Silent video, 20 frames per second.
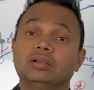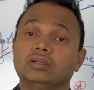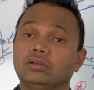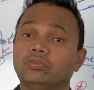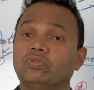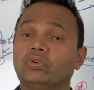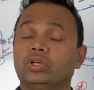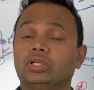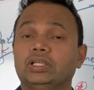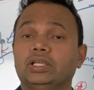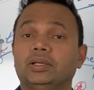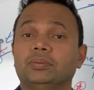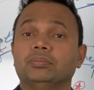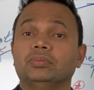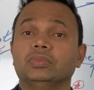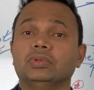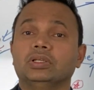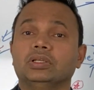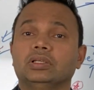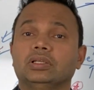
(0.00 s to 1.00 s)
for them,
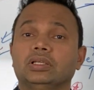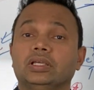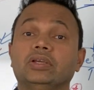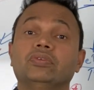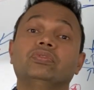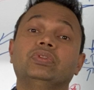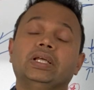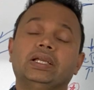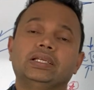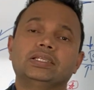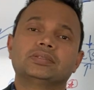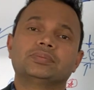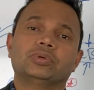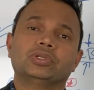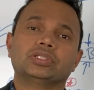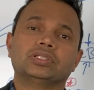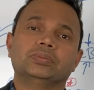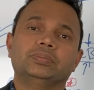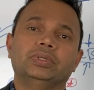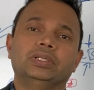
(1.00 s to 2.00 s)
if that is
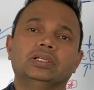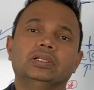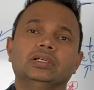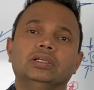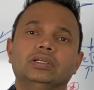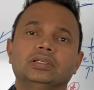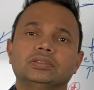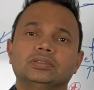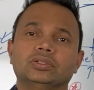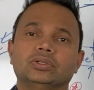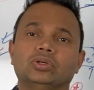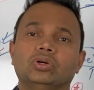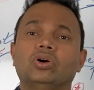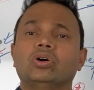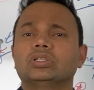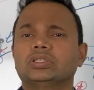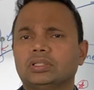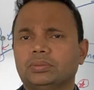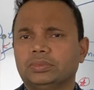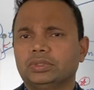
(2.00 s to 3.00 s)
possible, so, or
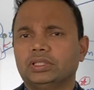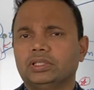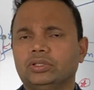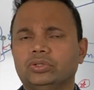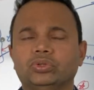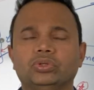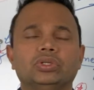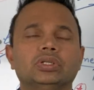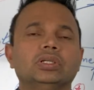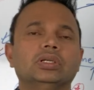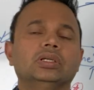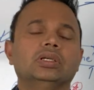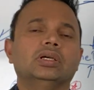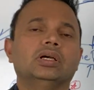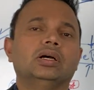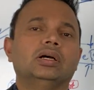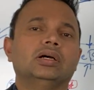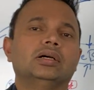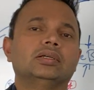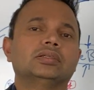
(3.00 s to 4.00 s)
some other route.
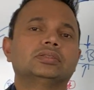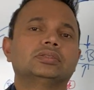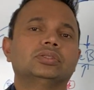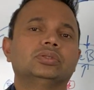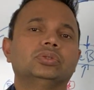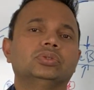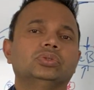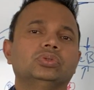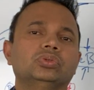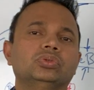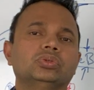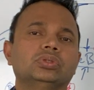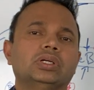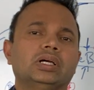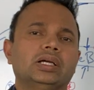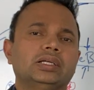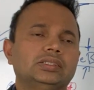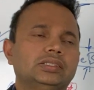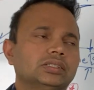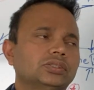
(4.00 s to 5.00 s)
So
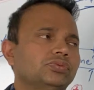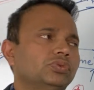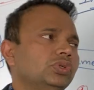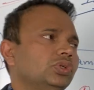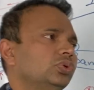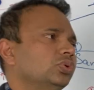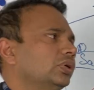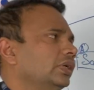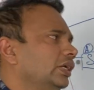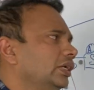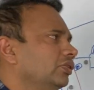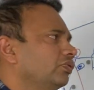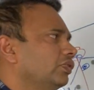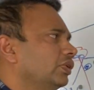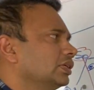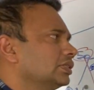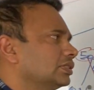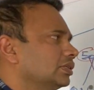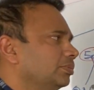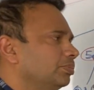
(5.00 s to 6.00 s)
I just want to
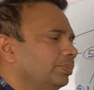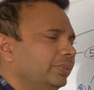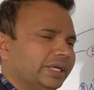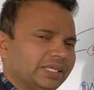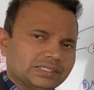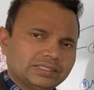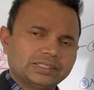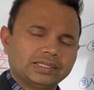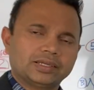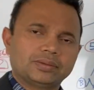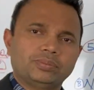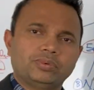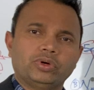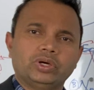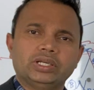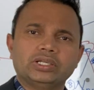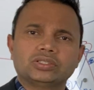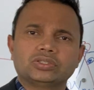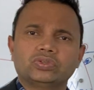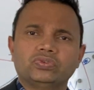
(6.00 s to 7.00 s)
clarify some basic
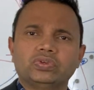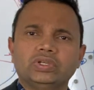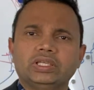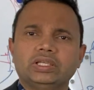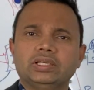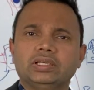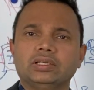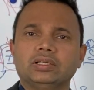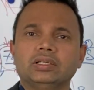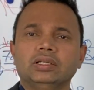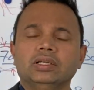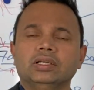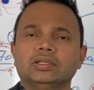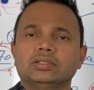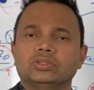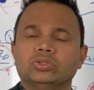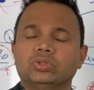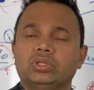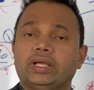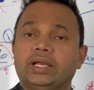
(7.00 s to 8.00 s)
points over here,
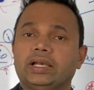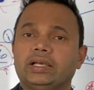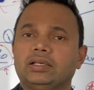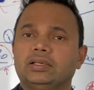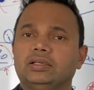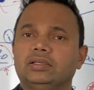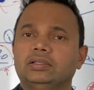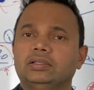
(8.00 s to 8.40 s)
so that